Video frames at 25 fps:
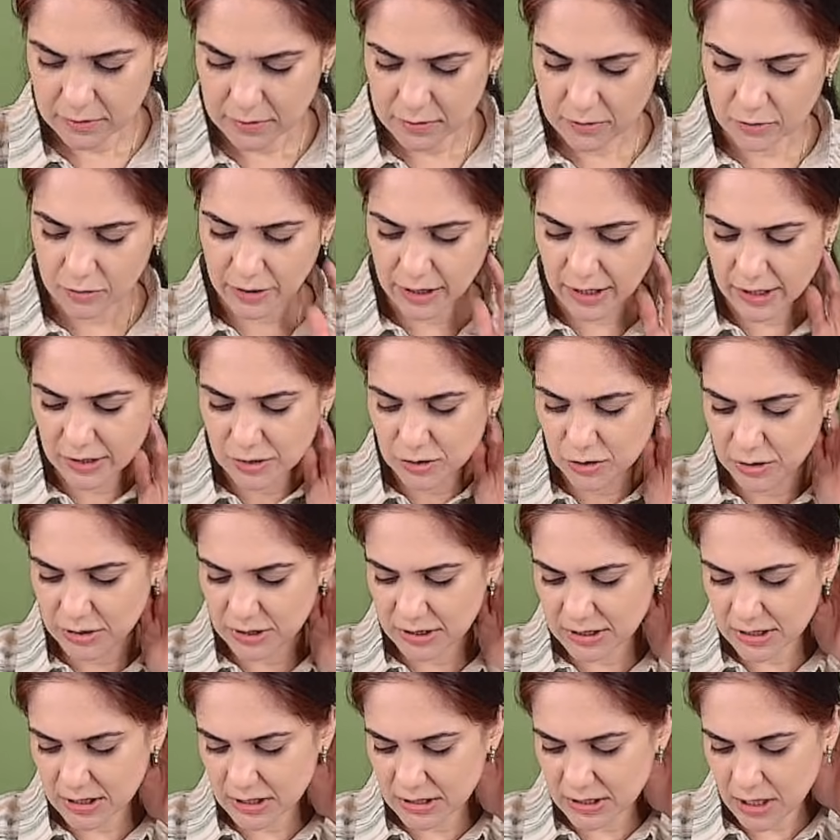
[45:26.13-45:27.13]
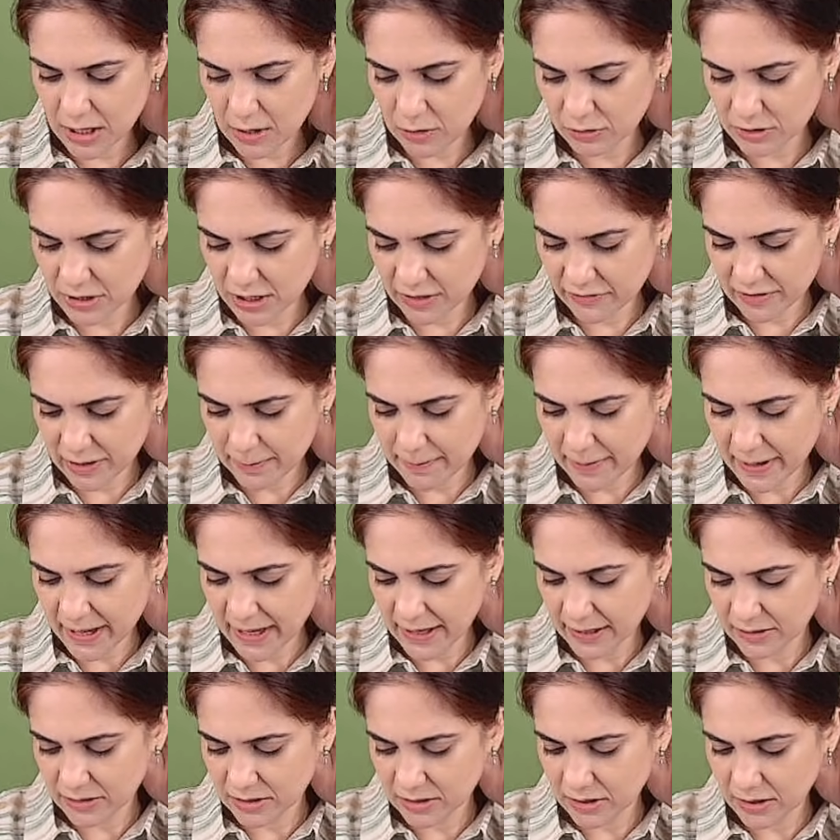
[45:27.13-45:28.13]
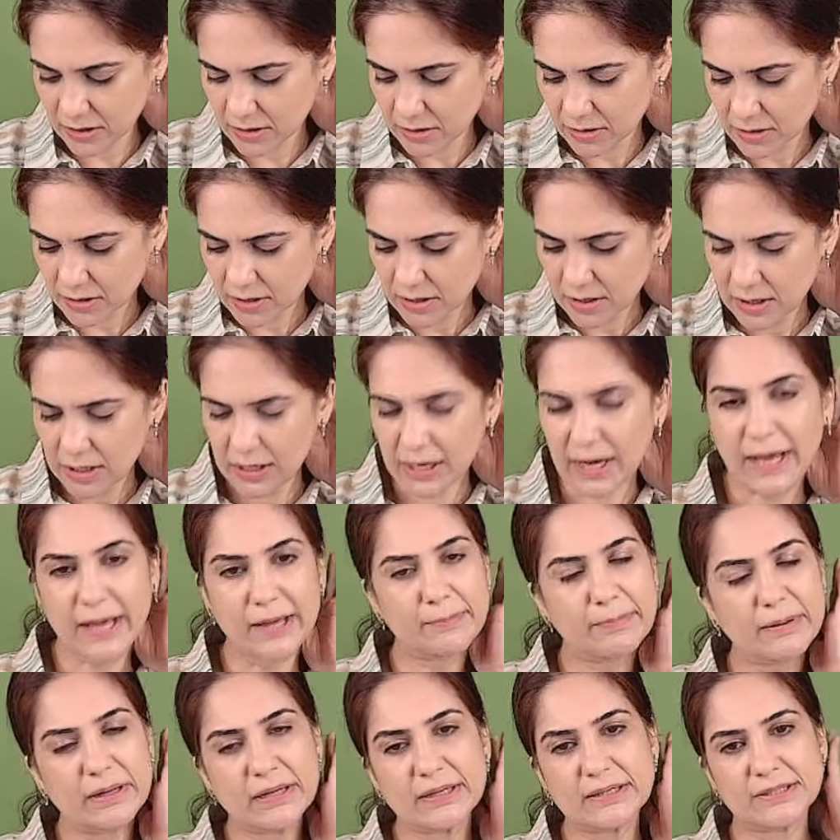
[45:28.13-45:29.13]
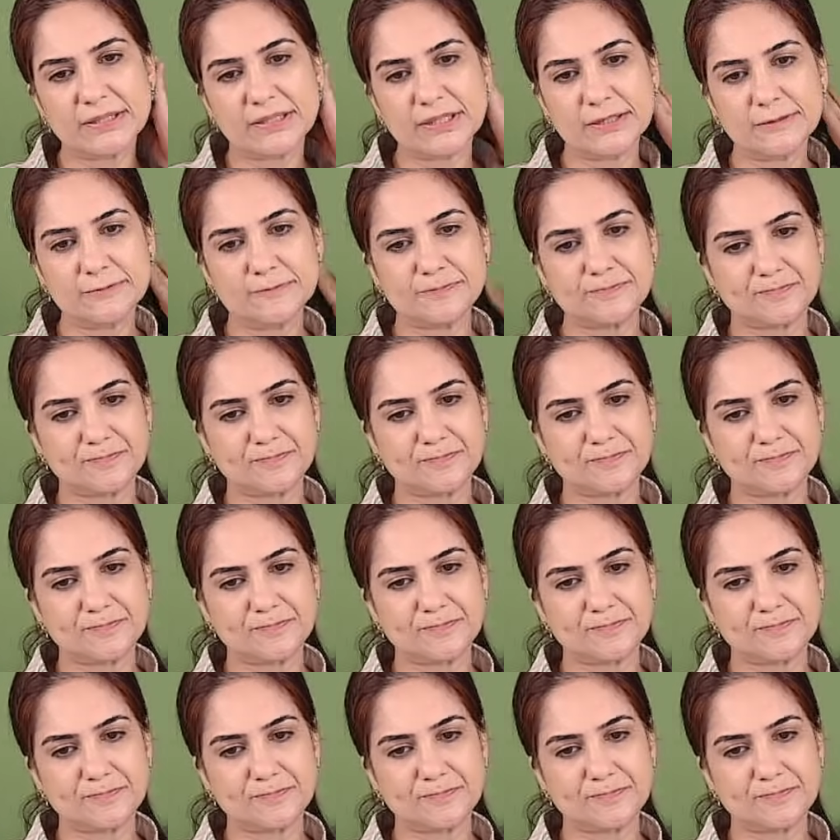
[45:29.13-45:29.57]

Okay, so this is how they will bear the liability.